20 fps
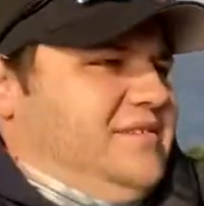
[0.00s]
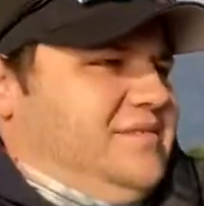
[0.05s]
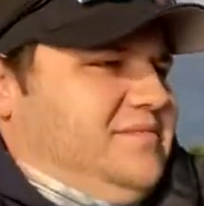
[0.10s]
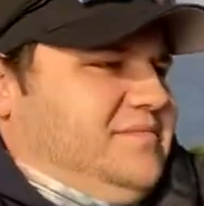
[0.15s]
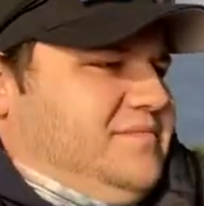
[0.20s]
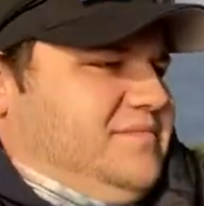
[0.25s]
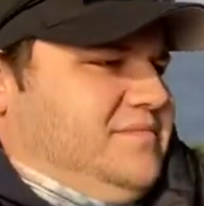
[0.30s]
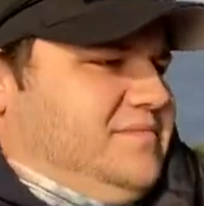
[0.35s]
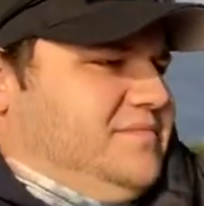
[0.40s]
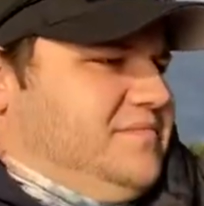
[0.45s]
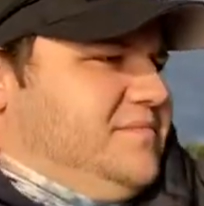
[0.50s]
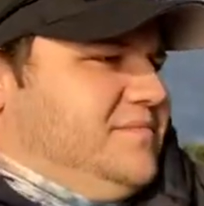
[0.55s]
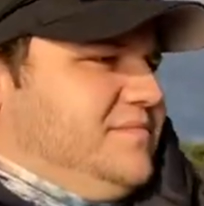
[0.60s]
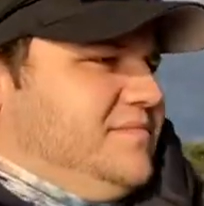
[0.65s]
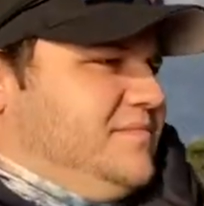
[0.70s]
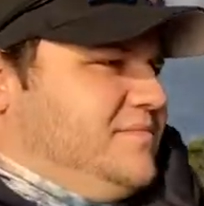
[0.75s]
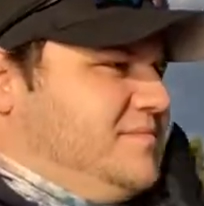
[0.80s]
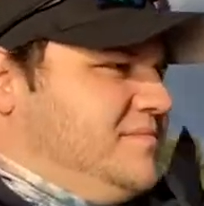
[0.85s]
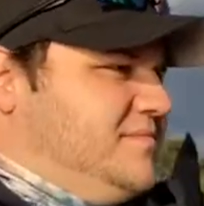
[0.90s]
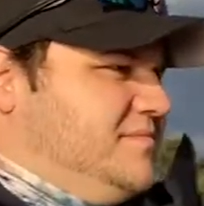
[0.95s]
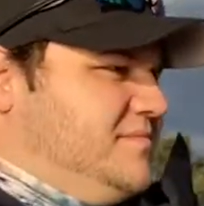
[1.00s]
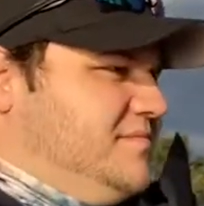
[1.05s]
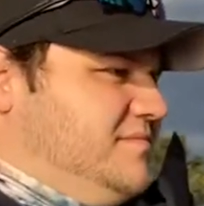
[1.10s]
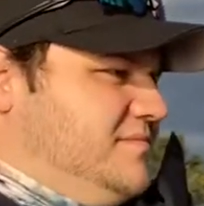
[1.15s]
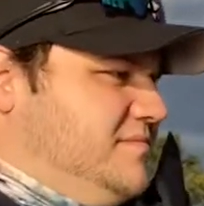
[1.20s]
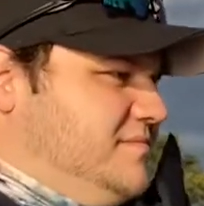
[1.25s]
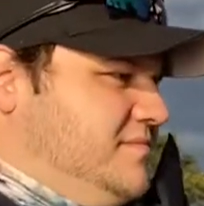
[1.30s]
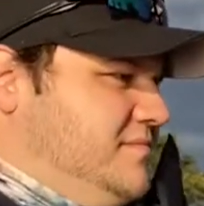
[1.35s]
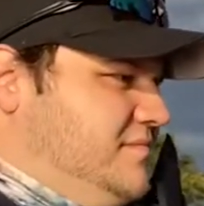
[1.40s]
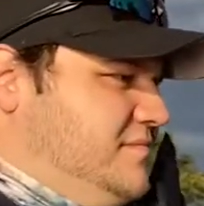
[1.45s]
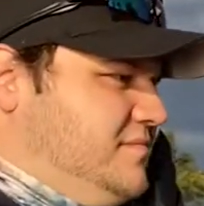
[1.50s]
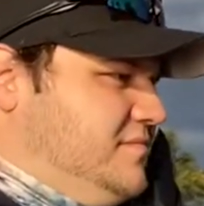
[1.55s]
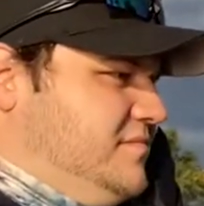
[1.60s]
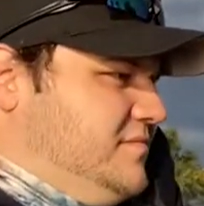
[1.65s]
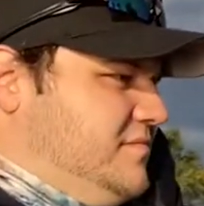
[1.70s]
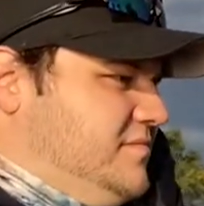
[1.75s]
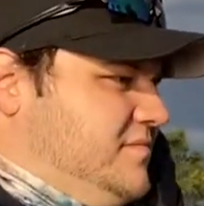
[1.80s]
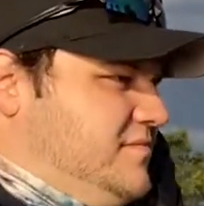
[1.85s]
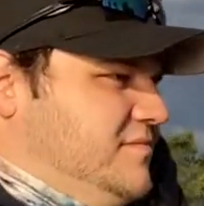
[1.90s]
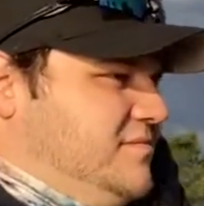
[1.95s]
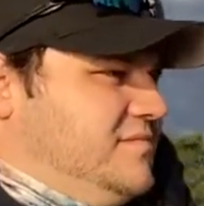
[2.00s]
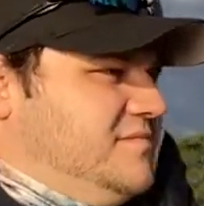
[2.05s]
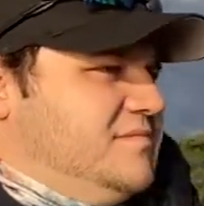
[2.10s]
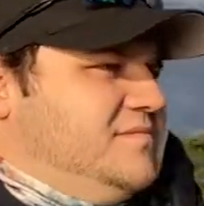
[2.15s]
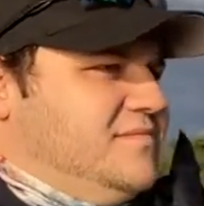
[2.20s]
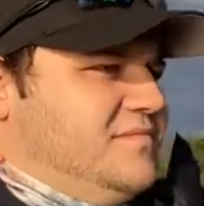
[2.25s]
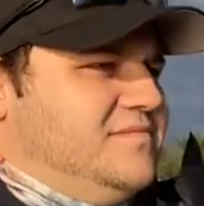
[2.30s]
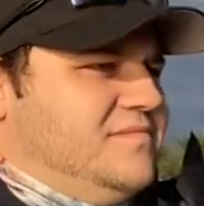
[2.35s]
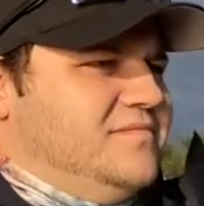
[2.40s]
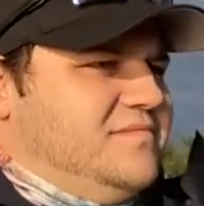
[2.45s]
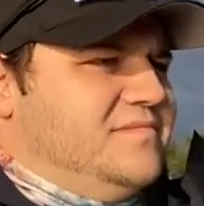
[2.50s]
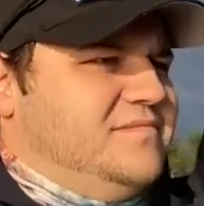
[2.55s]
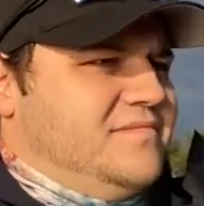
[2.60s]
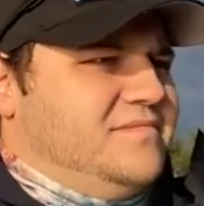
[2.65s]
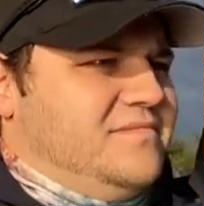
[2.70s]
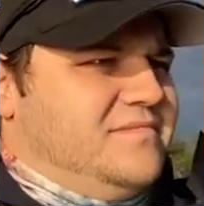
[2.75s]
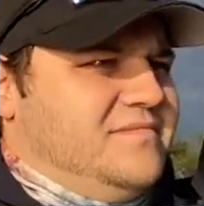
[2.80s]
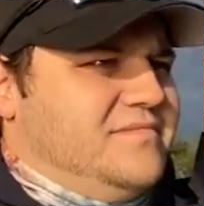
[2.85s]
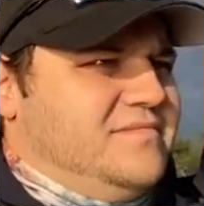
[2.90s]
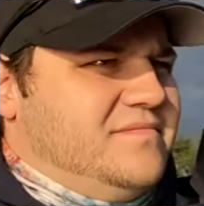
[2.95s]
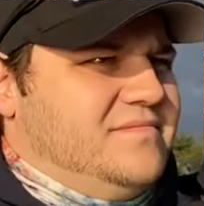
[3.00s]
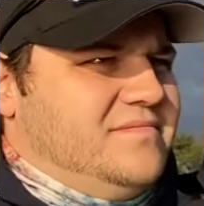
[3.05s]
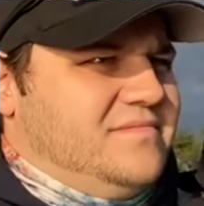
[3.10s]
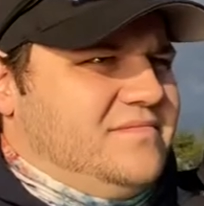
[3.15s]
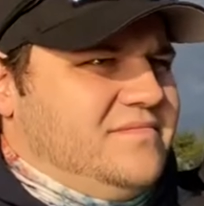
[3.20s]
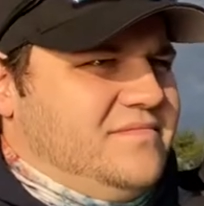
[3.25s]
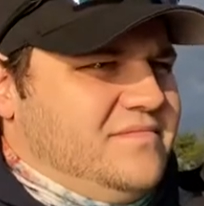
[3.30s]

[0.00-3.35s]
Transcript: (no one is talking)